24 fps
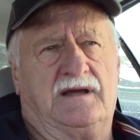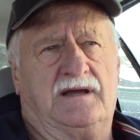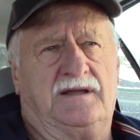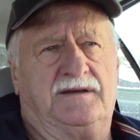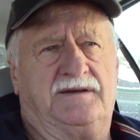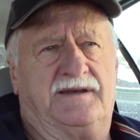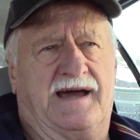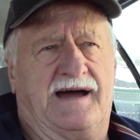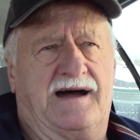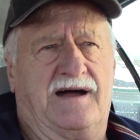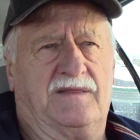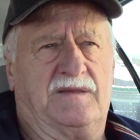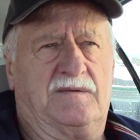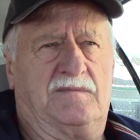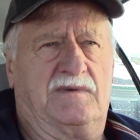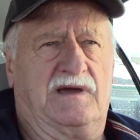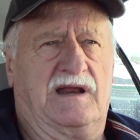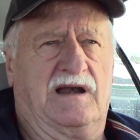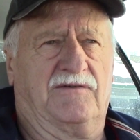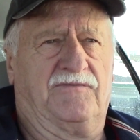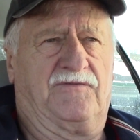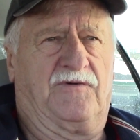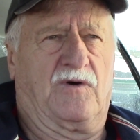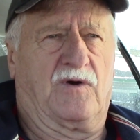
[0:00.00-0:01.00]
down the
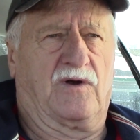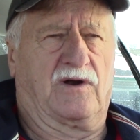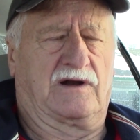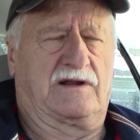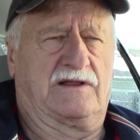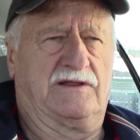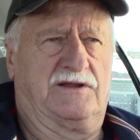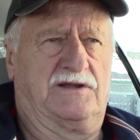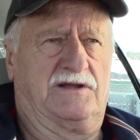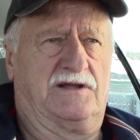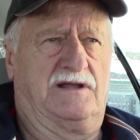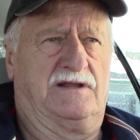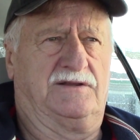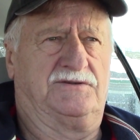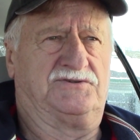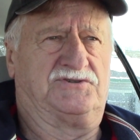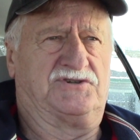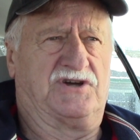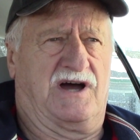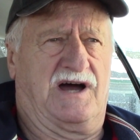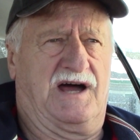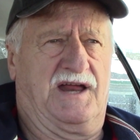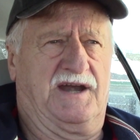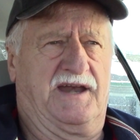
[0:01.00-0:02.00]
Middle Fork of the
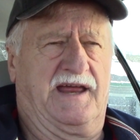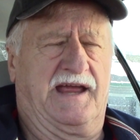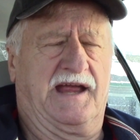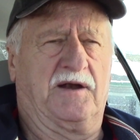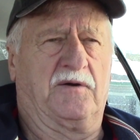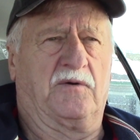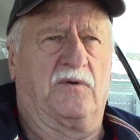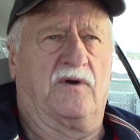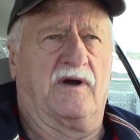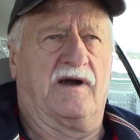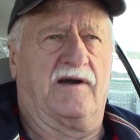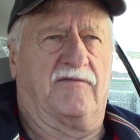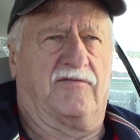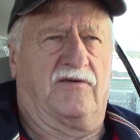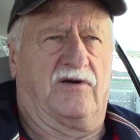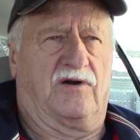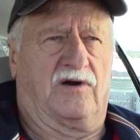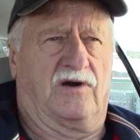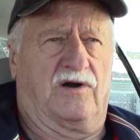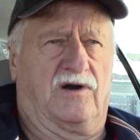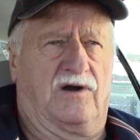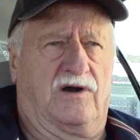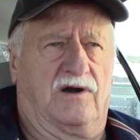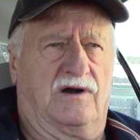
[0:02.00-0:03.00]
John Day
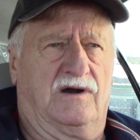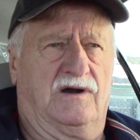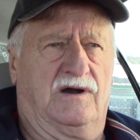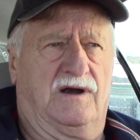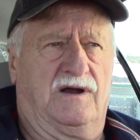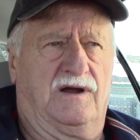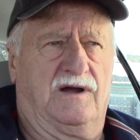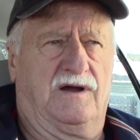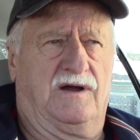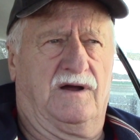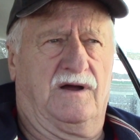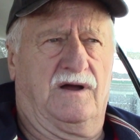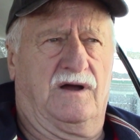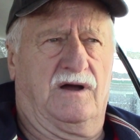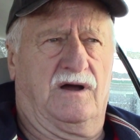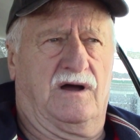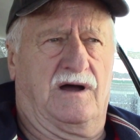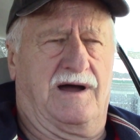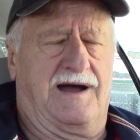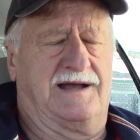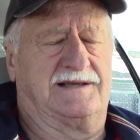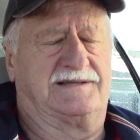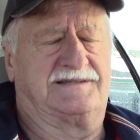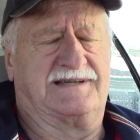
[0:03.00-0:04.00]
River.
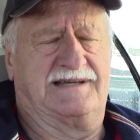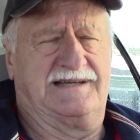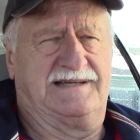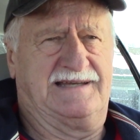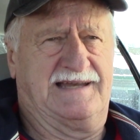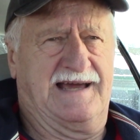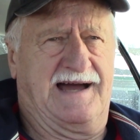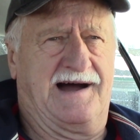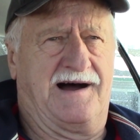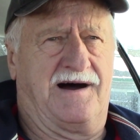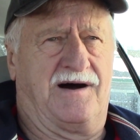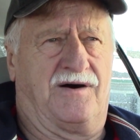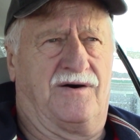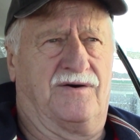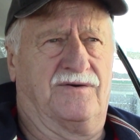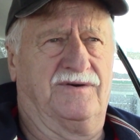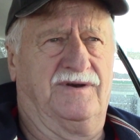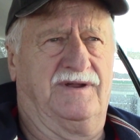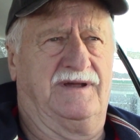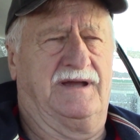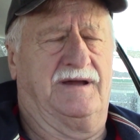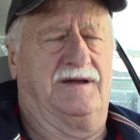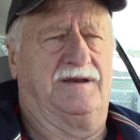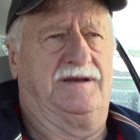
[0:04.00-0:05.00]
I say down,
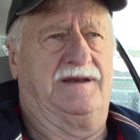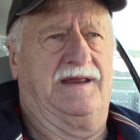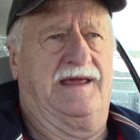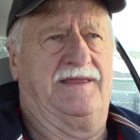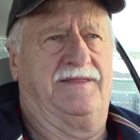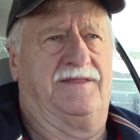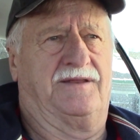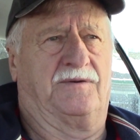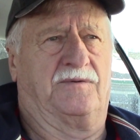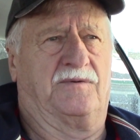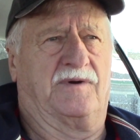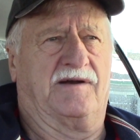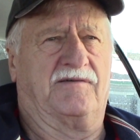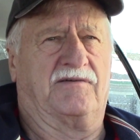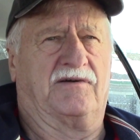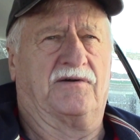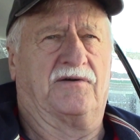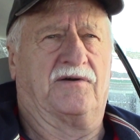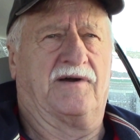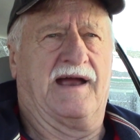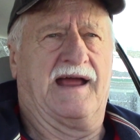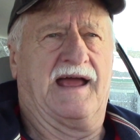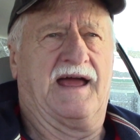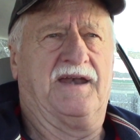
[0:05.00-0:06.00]
the
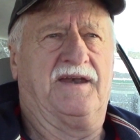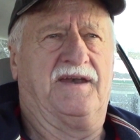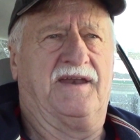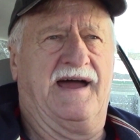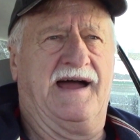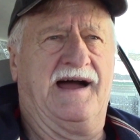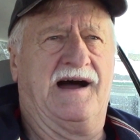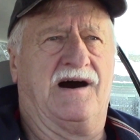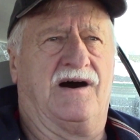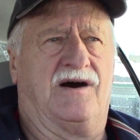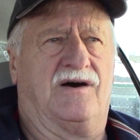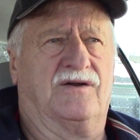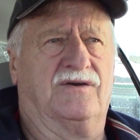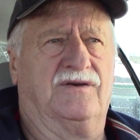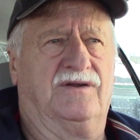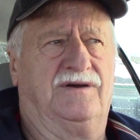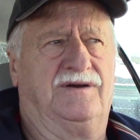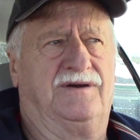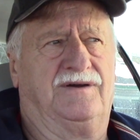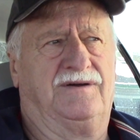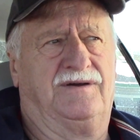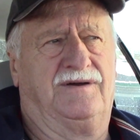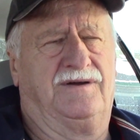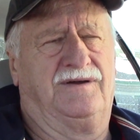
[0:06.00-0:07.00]
river ran down,
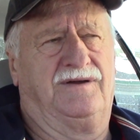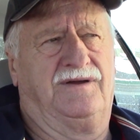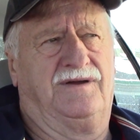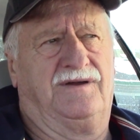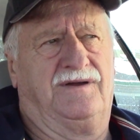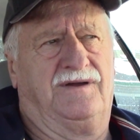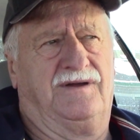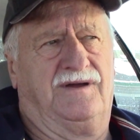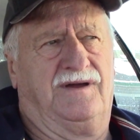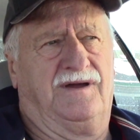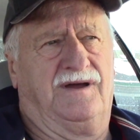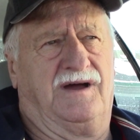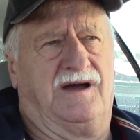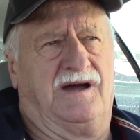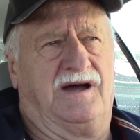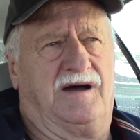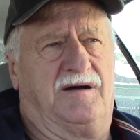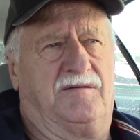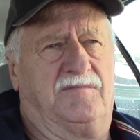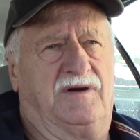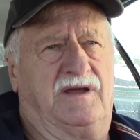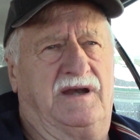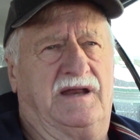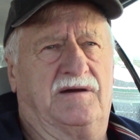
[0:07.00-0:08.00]

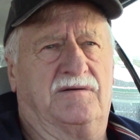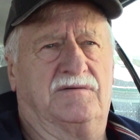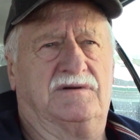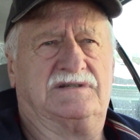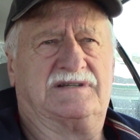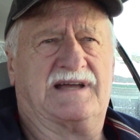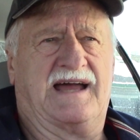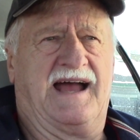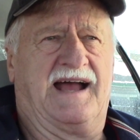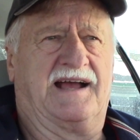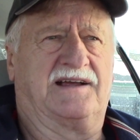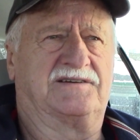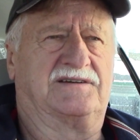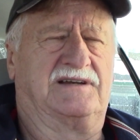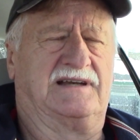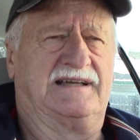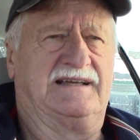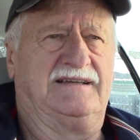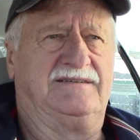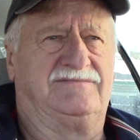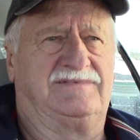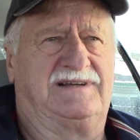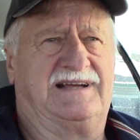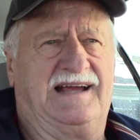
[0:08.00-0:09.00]
but it was
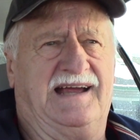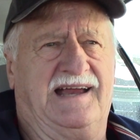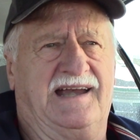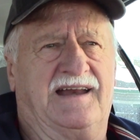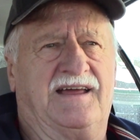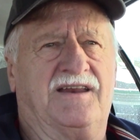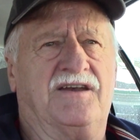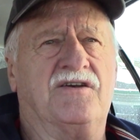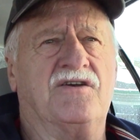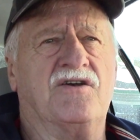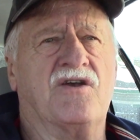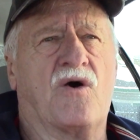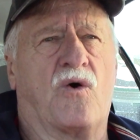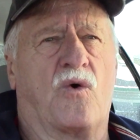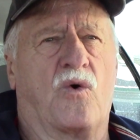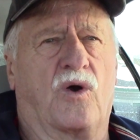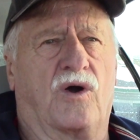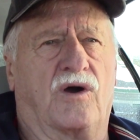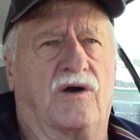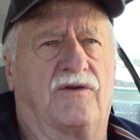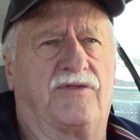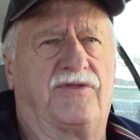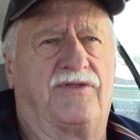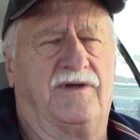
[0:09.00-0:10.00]
actually kind of
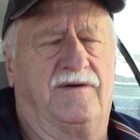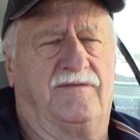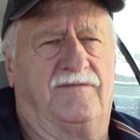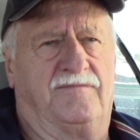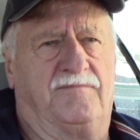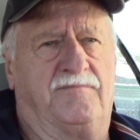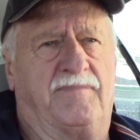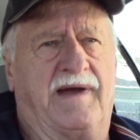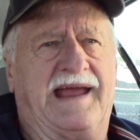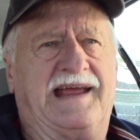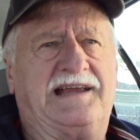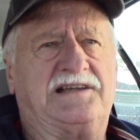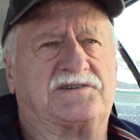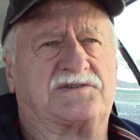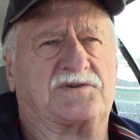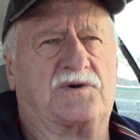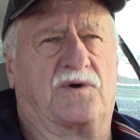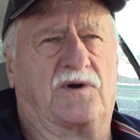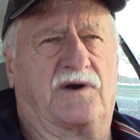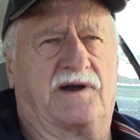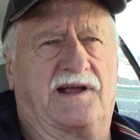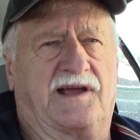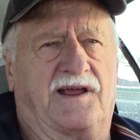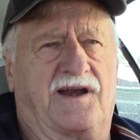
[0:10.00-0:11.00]
north of Bates,
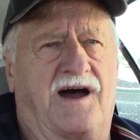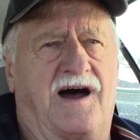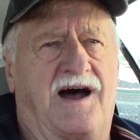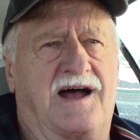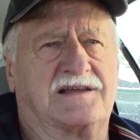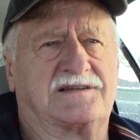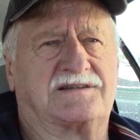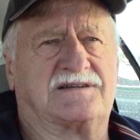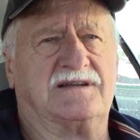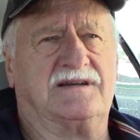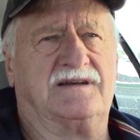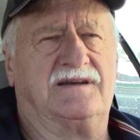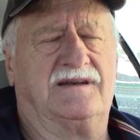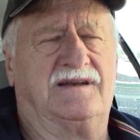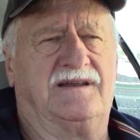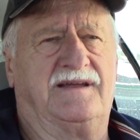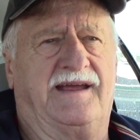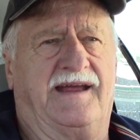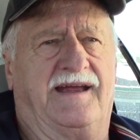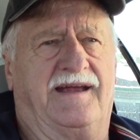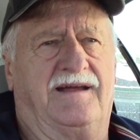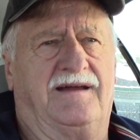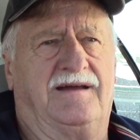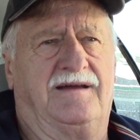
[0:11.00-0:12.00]
Oregon, Austin,
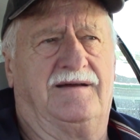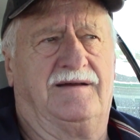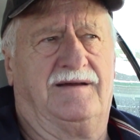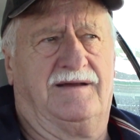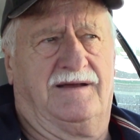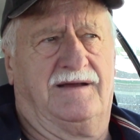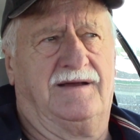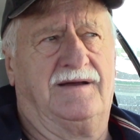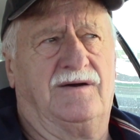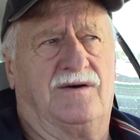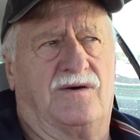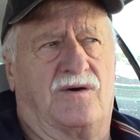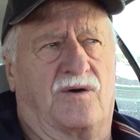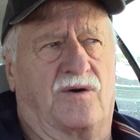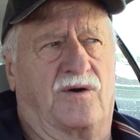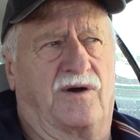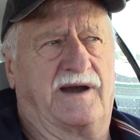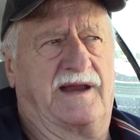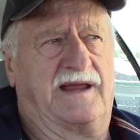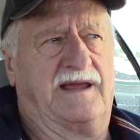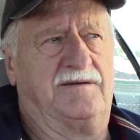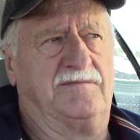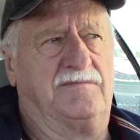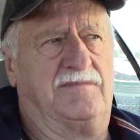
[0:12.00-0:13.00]

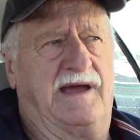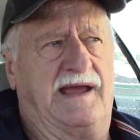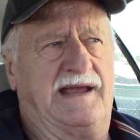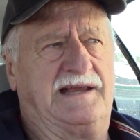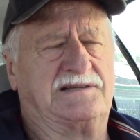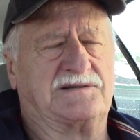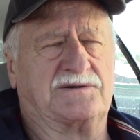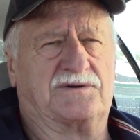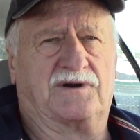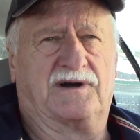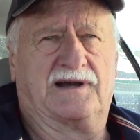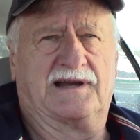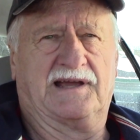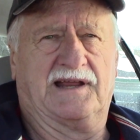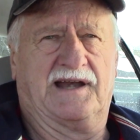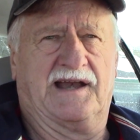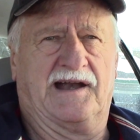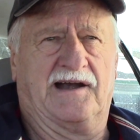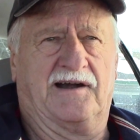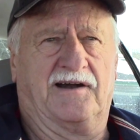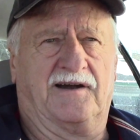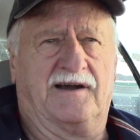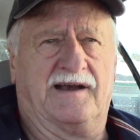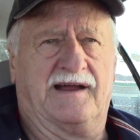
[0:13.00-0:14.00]
Oregon, Bates, Oregon
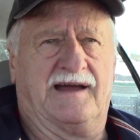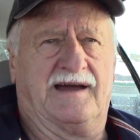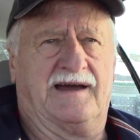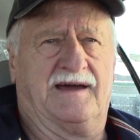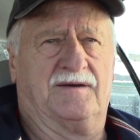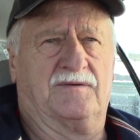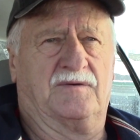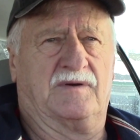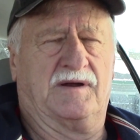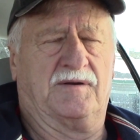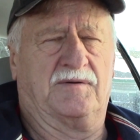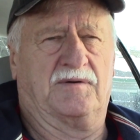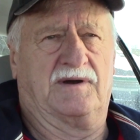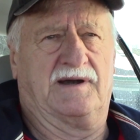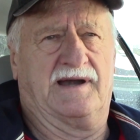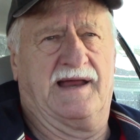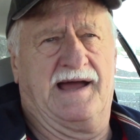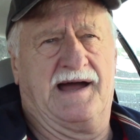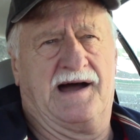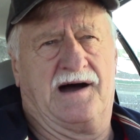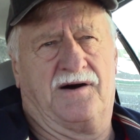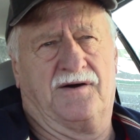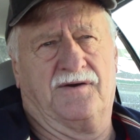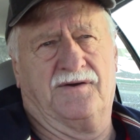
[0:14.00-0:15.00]
area, and we were
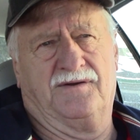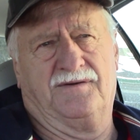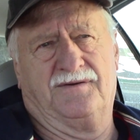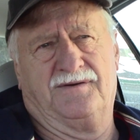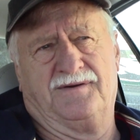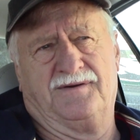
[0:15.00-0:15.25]
down